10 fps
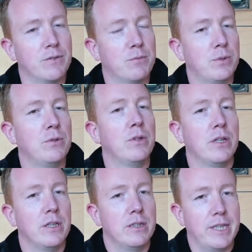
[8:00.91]
deliverable,
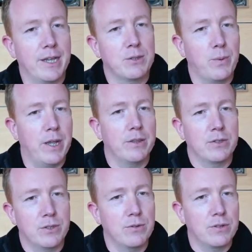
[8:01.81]
that's where the
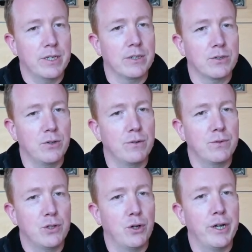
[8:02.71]
two things sort
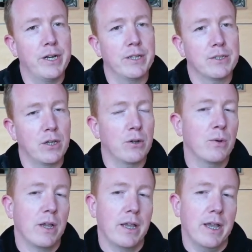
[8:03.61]
of join. And
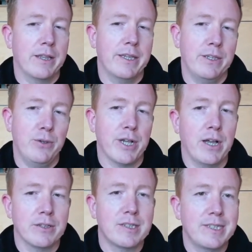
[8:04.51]
so I think you
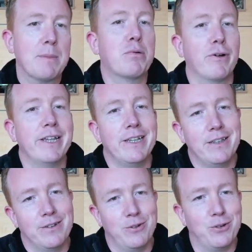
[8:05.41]
can't separate
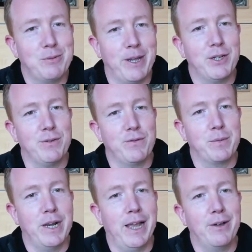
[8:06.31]
automation
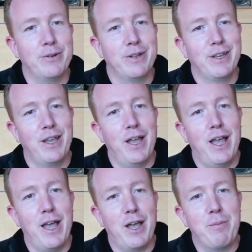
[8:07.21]
from cloud,
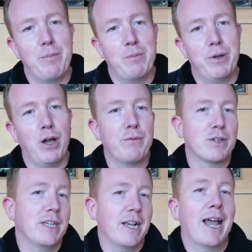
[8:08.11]
but
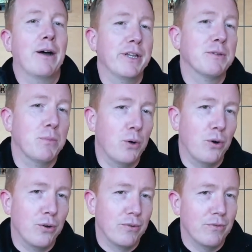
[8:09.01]
obviously cloud is
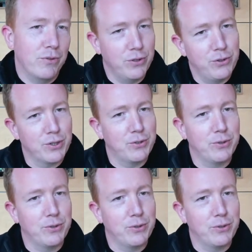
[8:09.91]
more than just